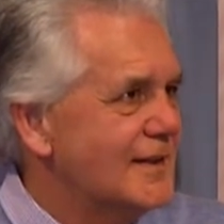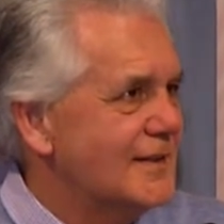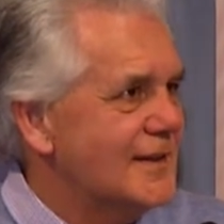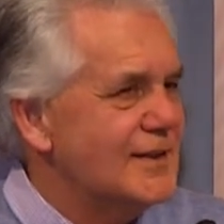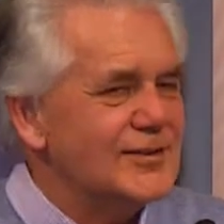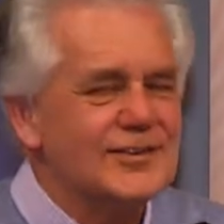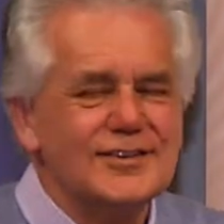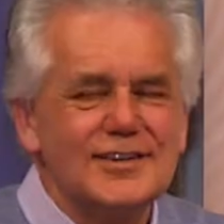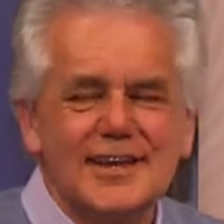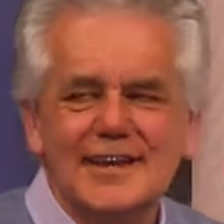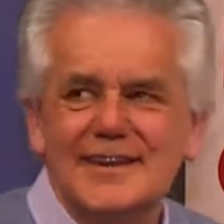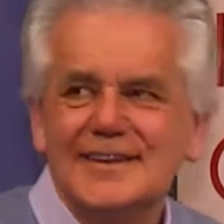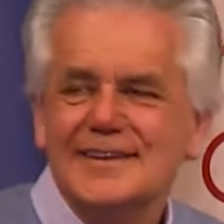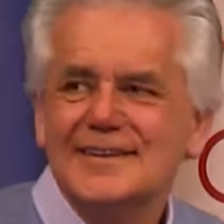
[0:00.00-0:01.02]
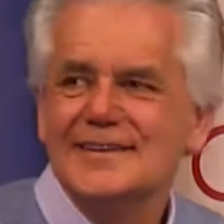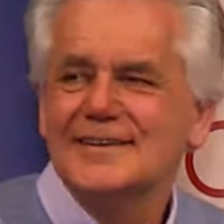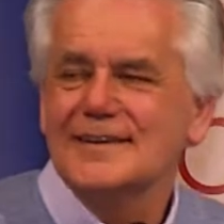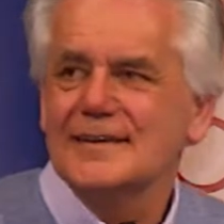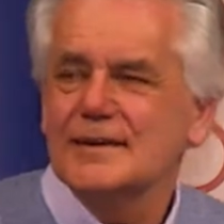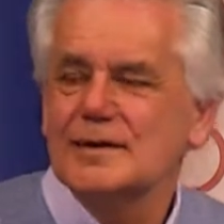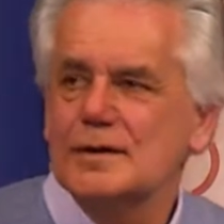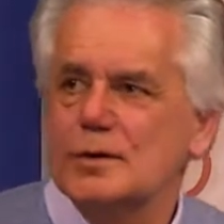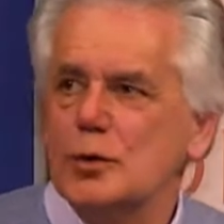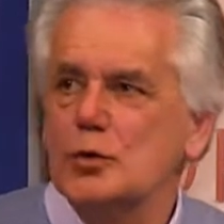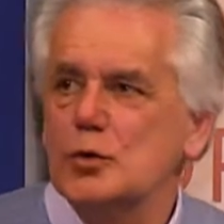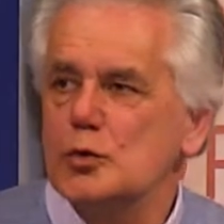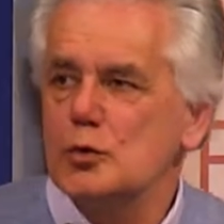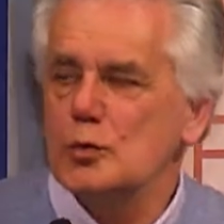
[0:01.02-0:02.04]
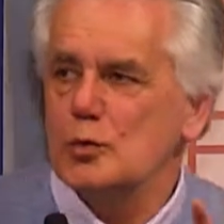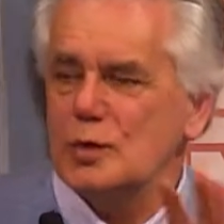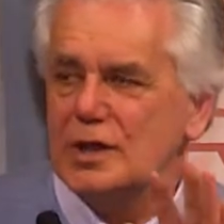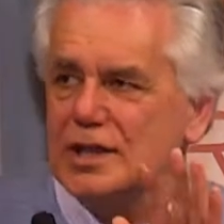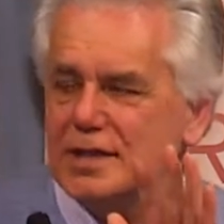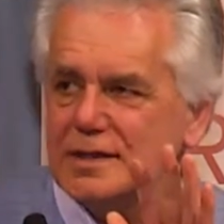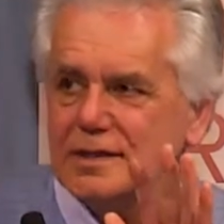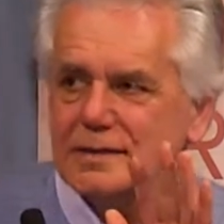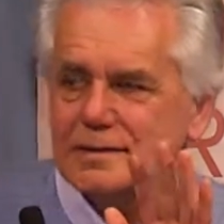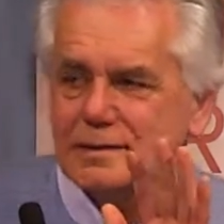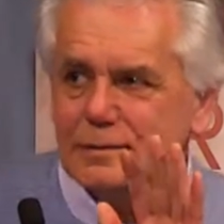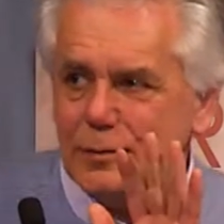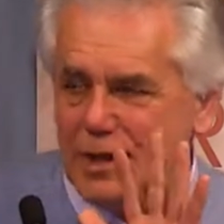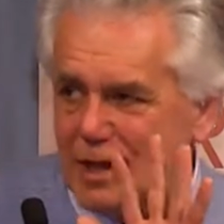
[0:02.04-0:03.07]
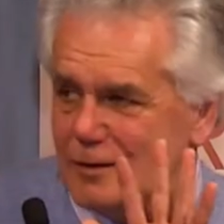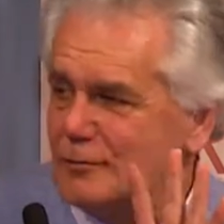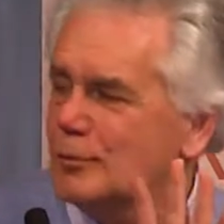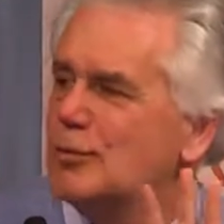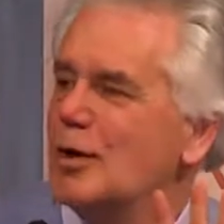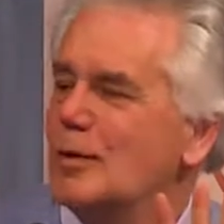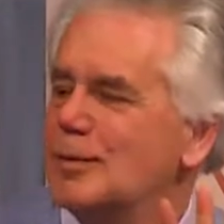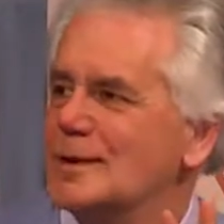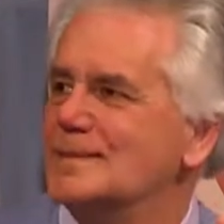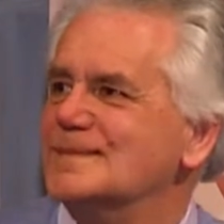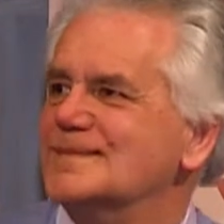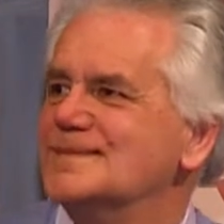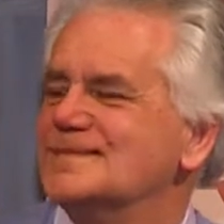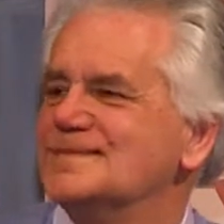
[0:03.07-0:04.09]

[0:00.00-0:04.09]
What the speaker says: then said, oh, we have a problem.